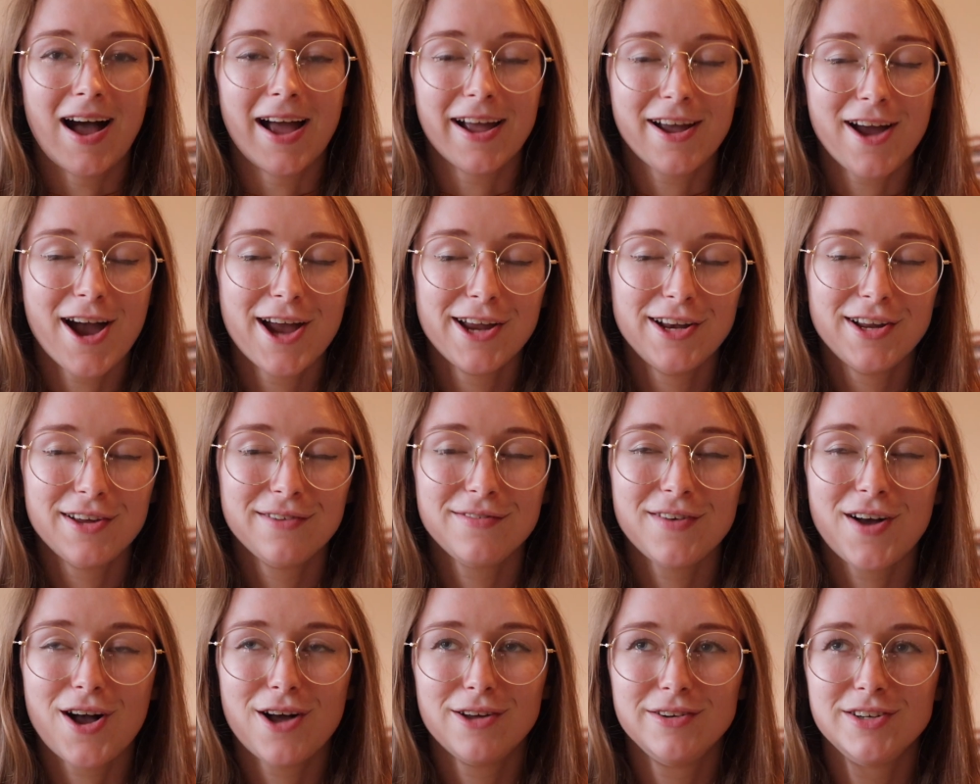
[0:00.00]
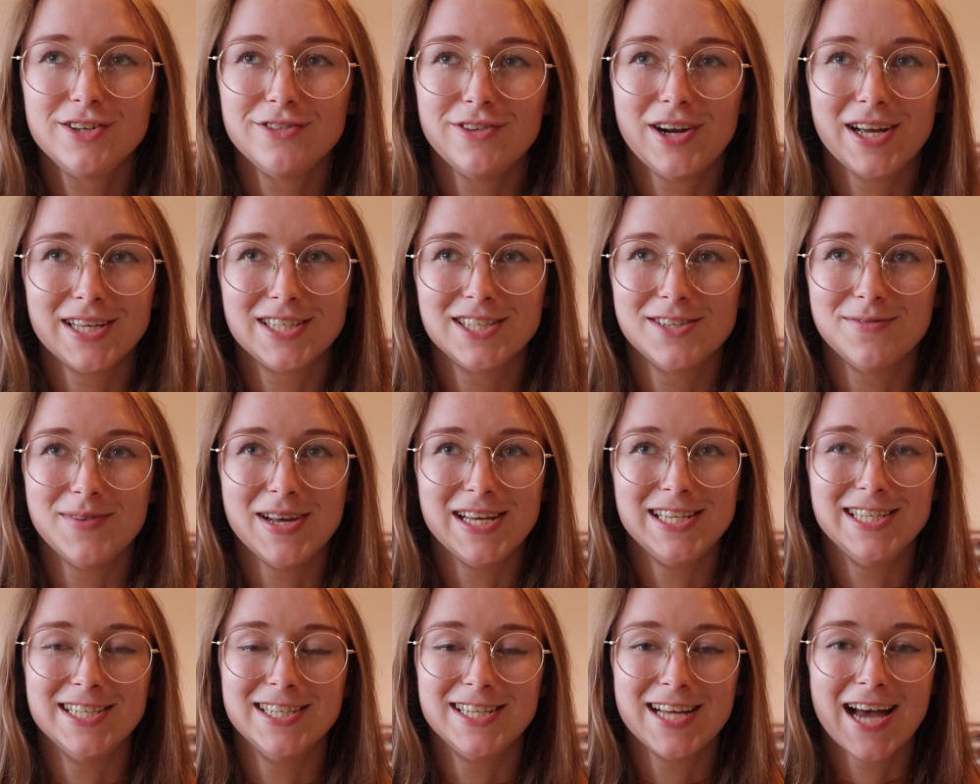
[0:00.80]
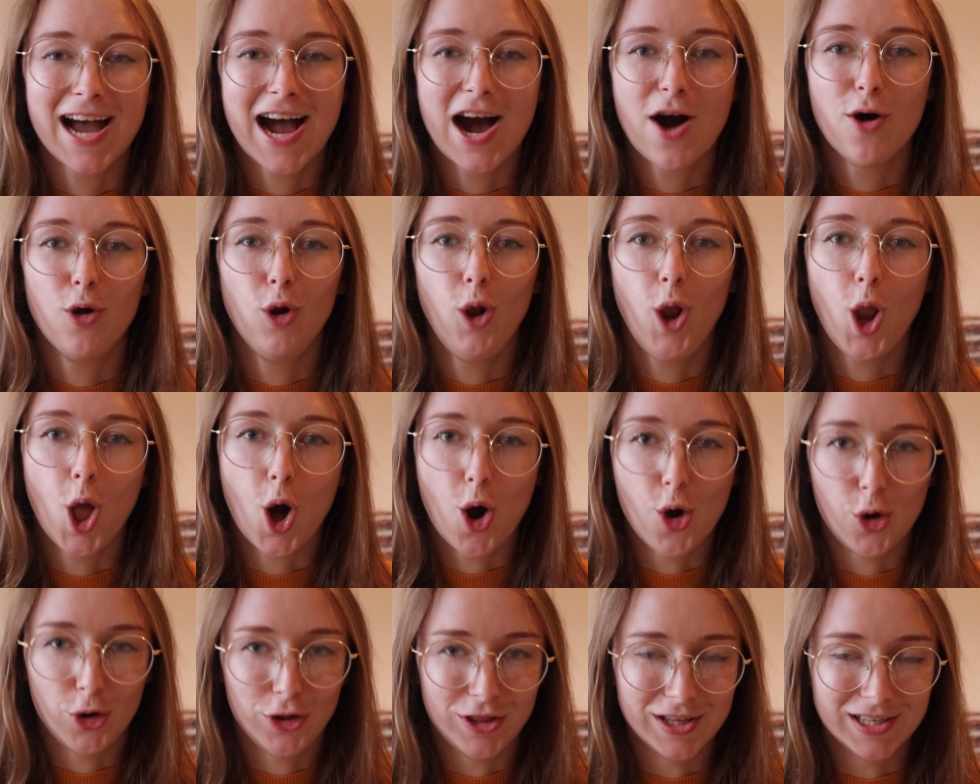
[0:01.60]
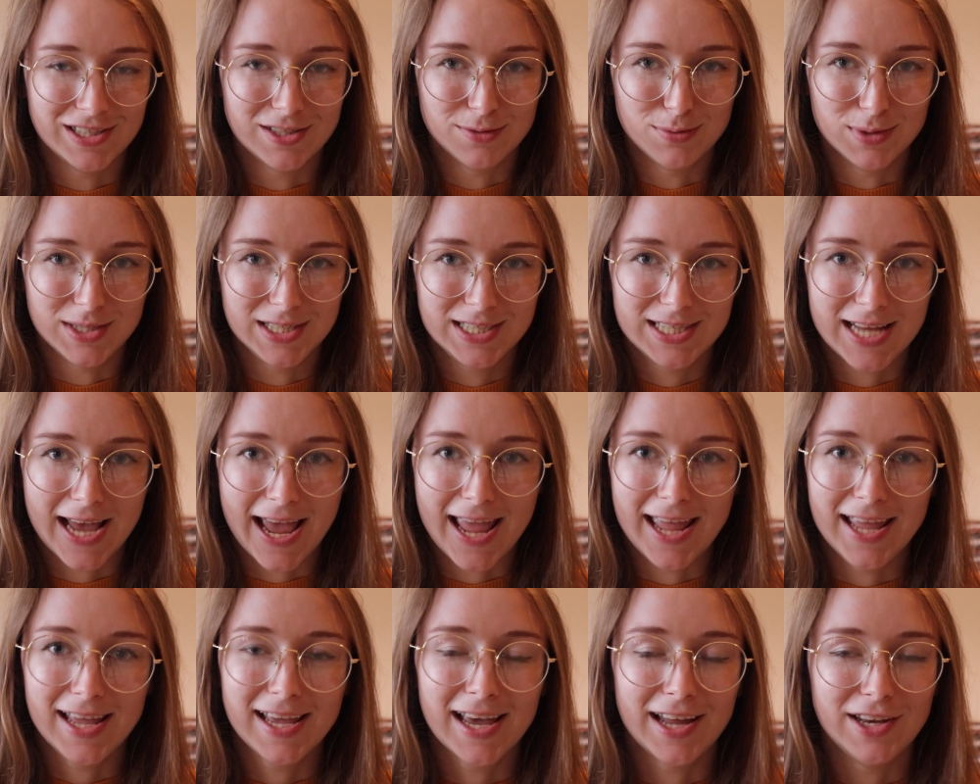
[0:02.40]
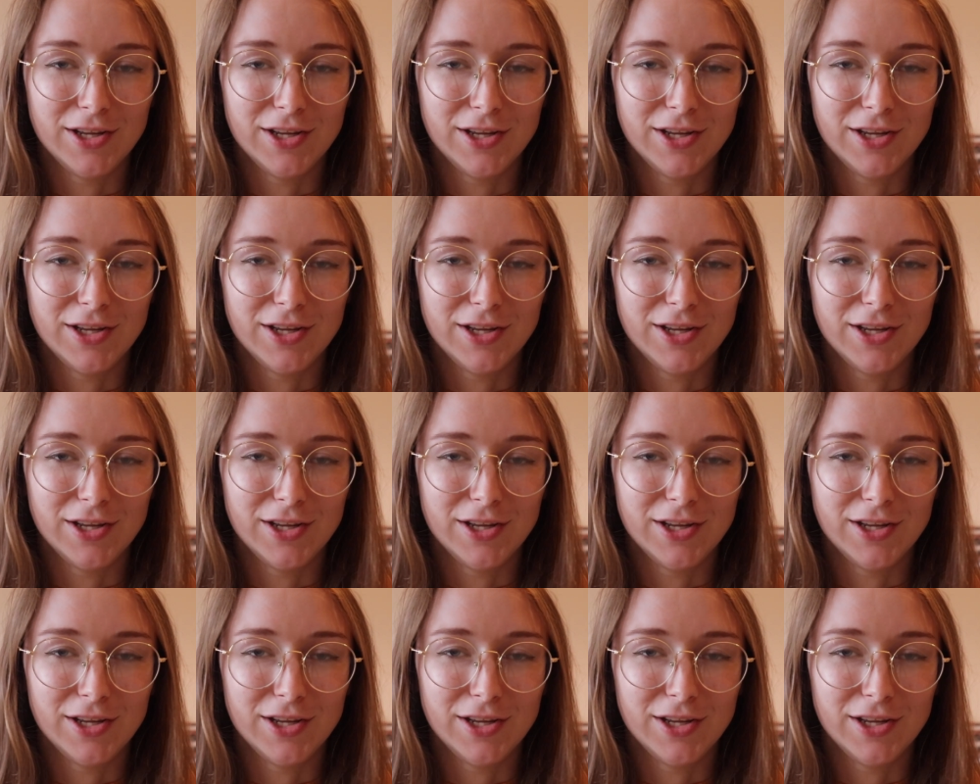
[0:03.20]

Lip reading: I kind of underestimated how long this would take,